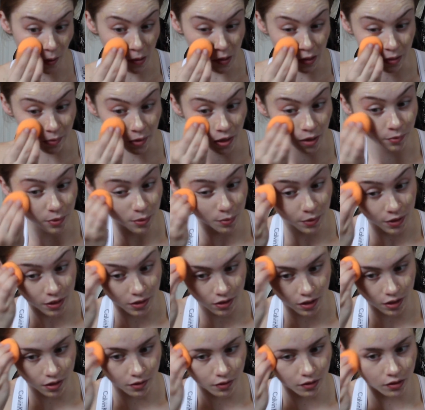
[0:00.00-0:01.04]
and it probably
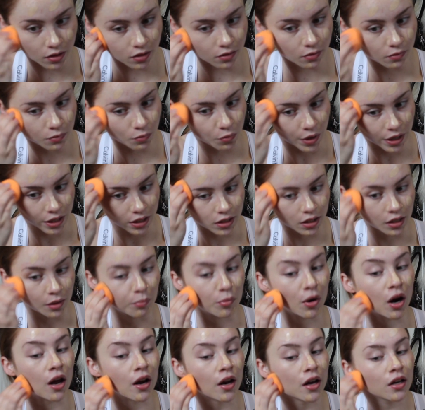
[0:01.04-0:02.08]
is like
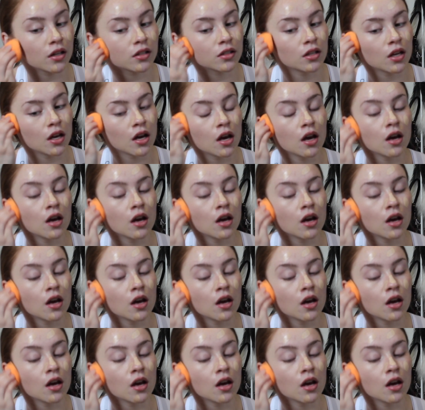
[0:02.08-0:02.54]
wasting product.